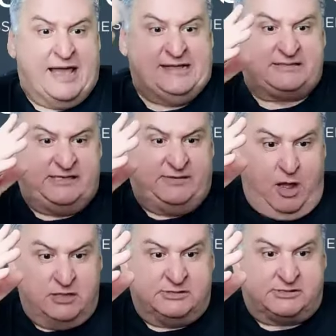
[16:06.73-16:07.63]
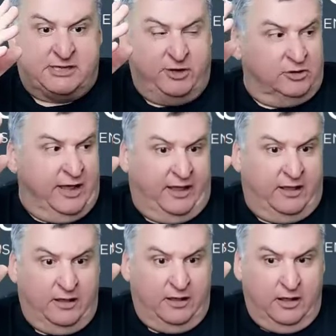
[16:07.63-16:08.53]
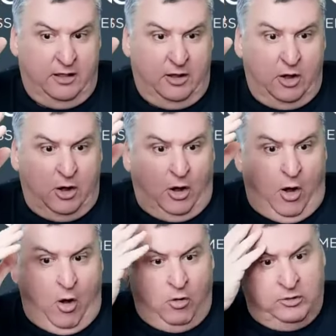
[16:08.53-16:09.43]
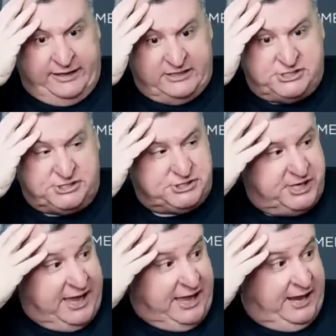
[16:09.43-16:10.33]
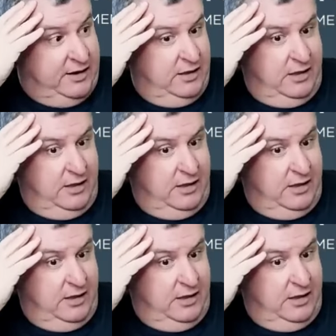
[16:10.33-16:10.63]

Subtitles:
18 months and you're like, holy shit,